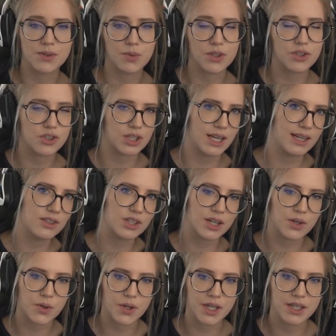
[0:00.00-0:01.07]
will change
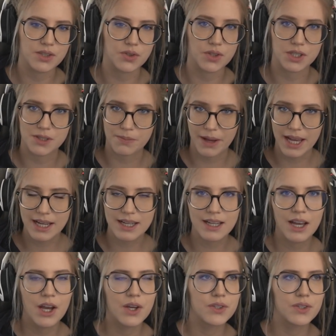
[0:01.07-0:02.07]
according to your spec.